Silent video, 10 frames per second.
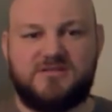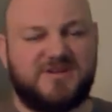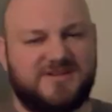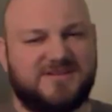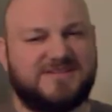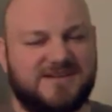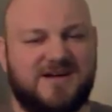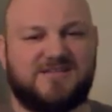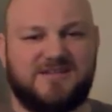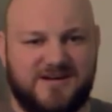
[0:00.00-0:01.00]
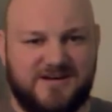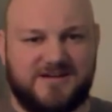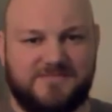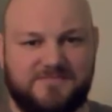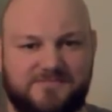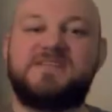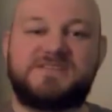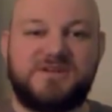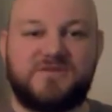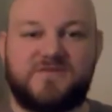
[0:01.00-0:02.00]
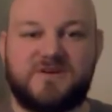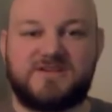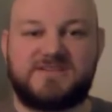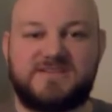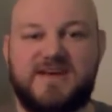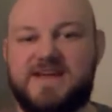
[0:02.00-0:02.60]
But it's not gone. In this universe,